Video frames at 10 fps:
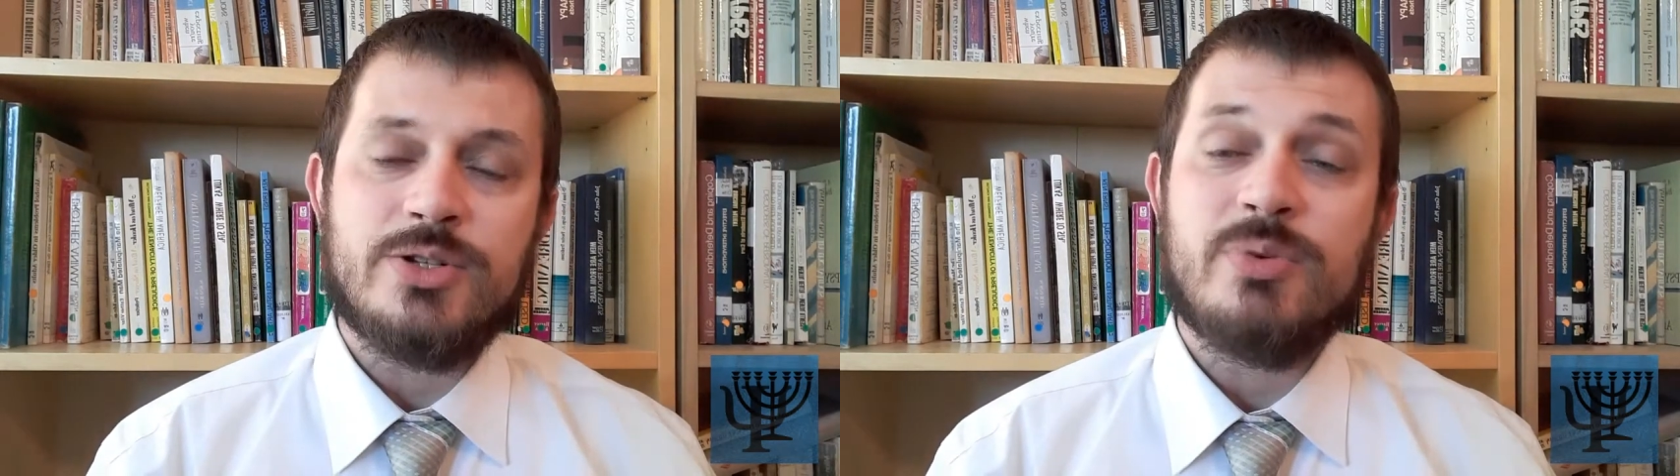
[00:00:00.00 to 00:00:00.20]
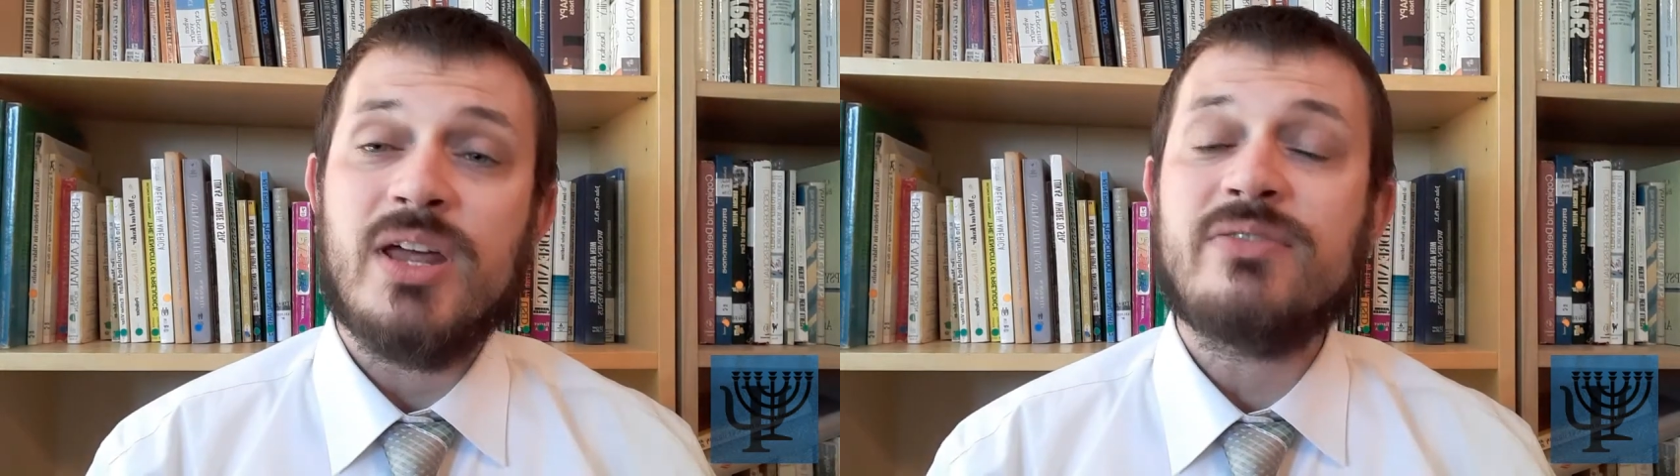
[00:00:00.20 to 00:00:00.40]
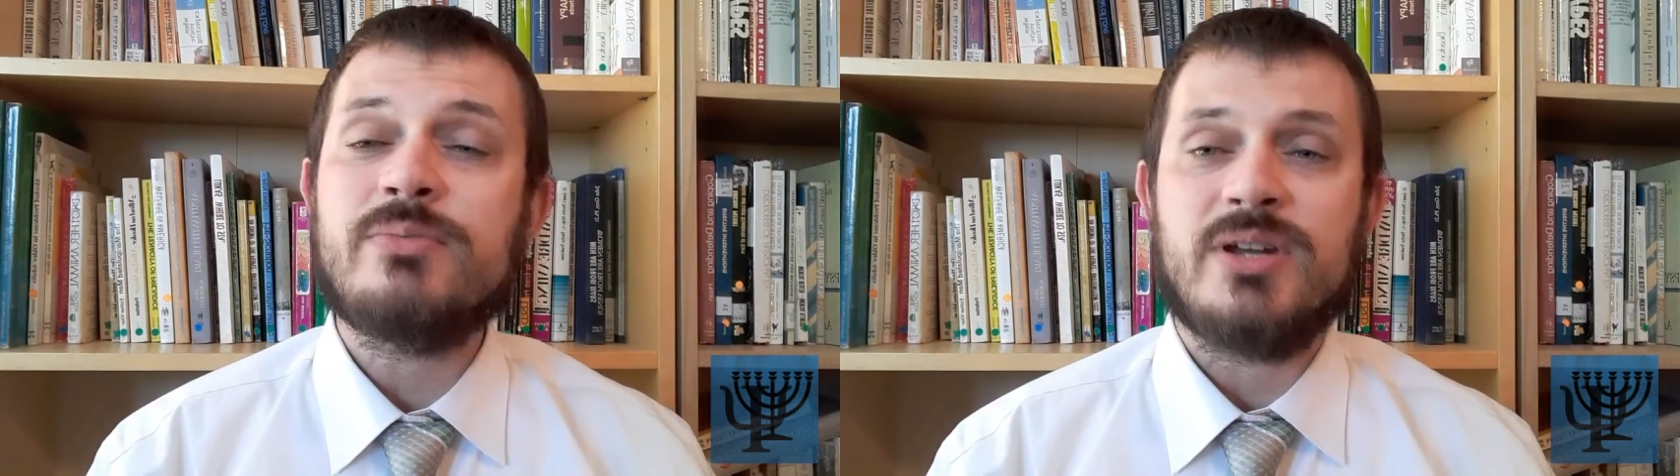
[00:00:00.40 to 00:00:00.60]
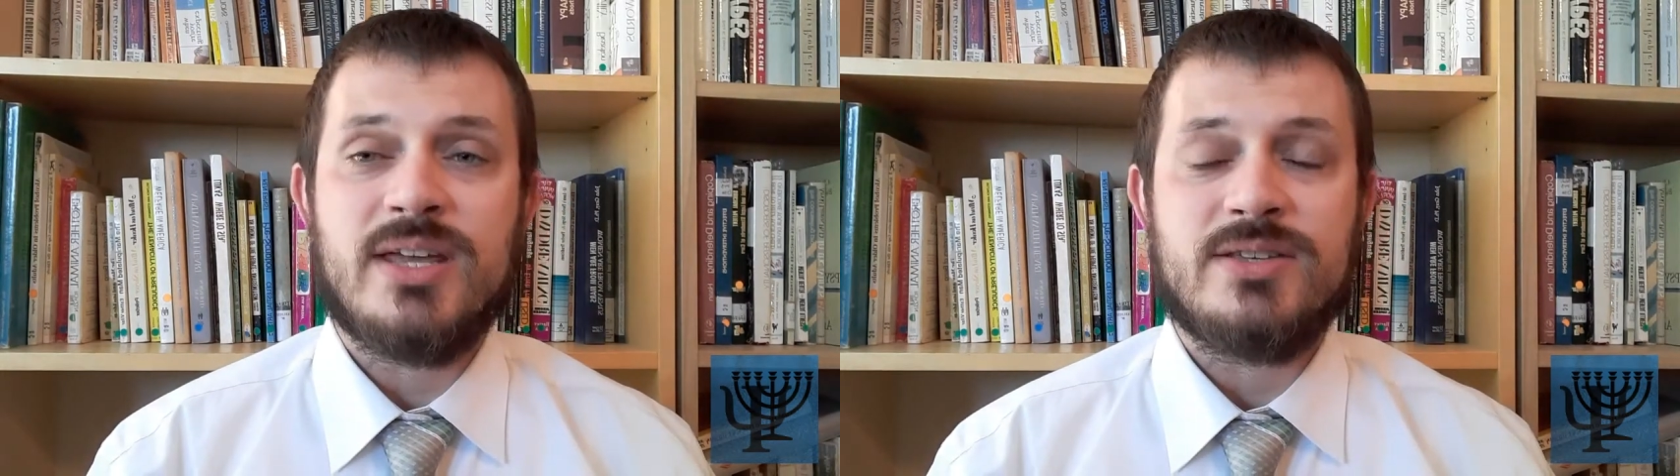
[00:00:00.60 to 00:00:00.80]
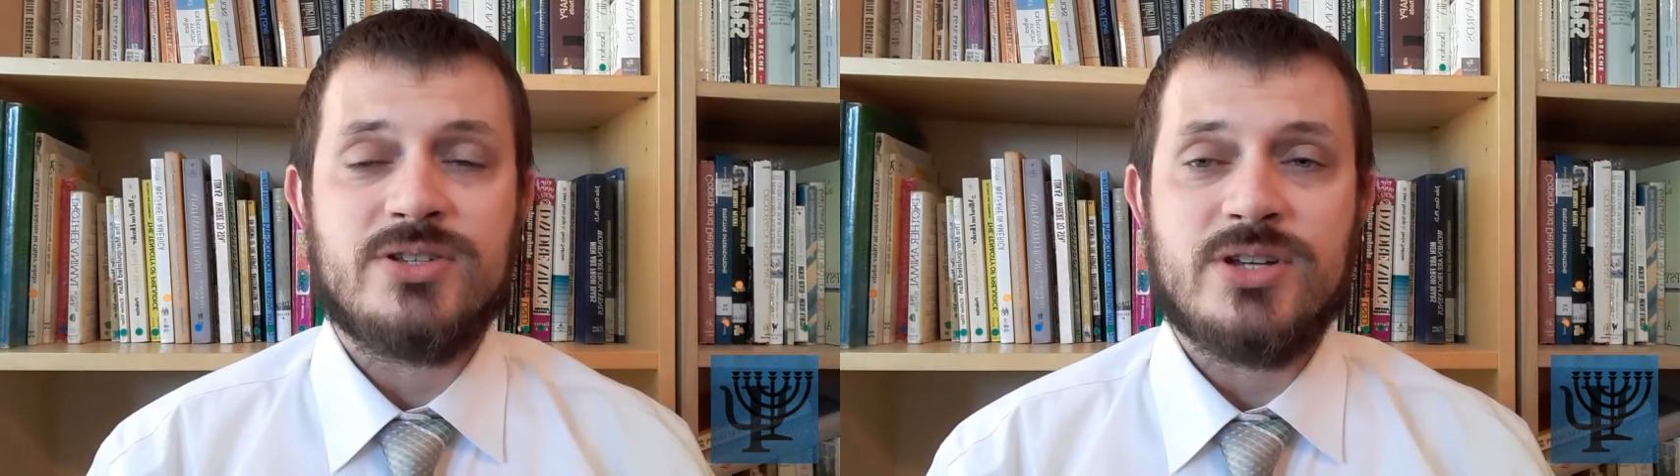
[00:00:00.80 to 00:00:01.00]
but everybody
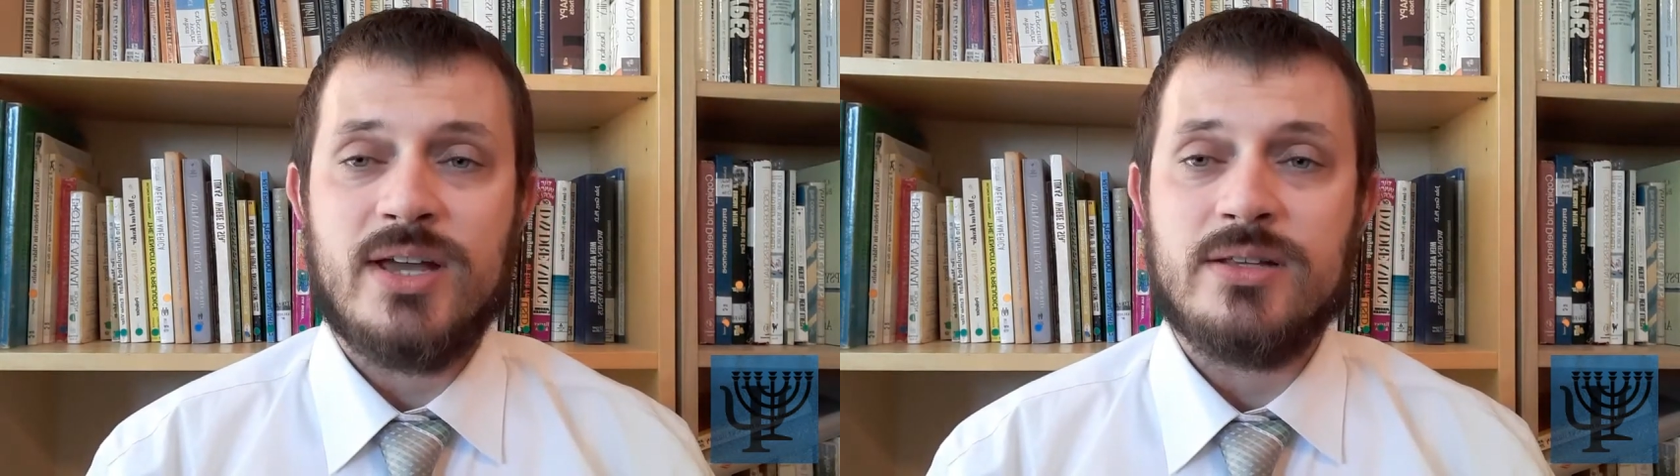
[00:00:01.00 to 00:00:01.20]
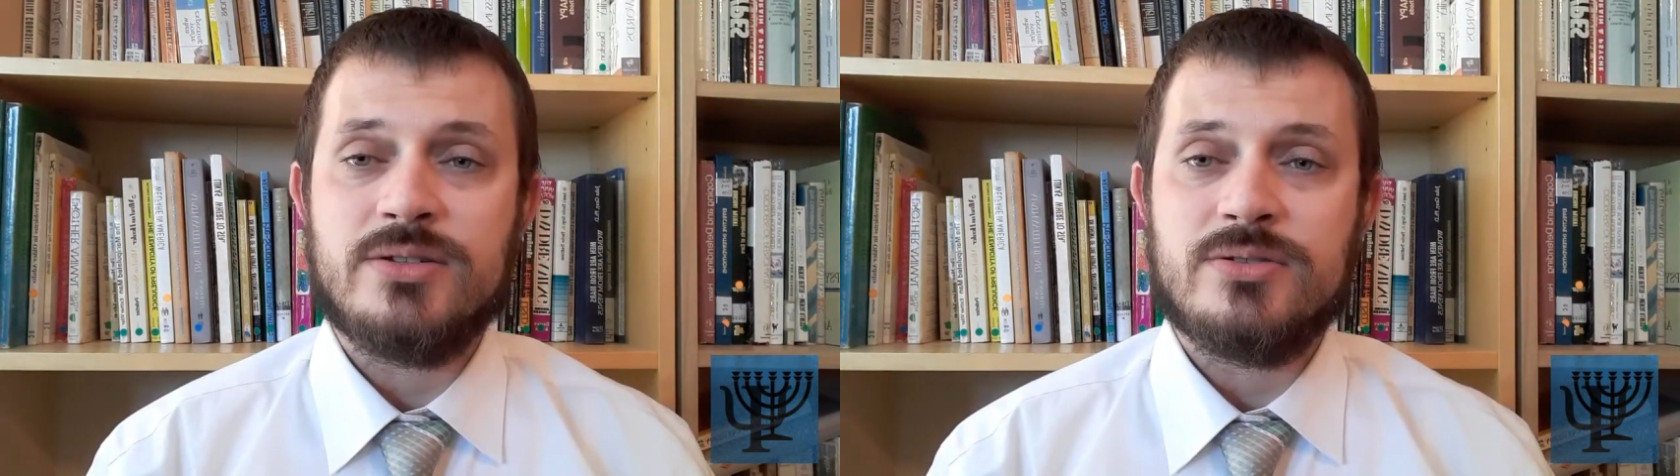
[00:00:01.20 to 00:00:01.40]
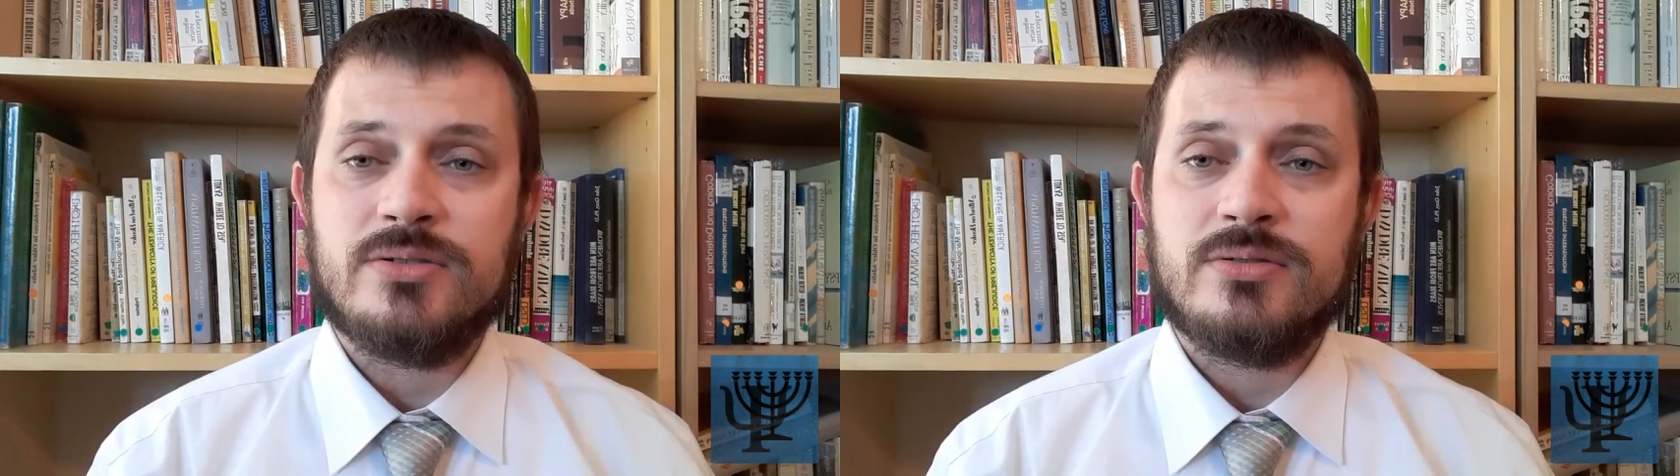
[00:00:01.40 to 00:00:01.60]
has a challenge.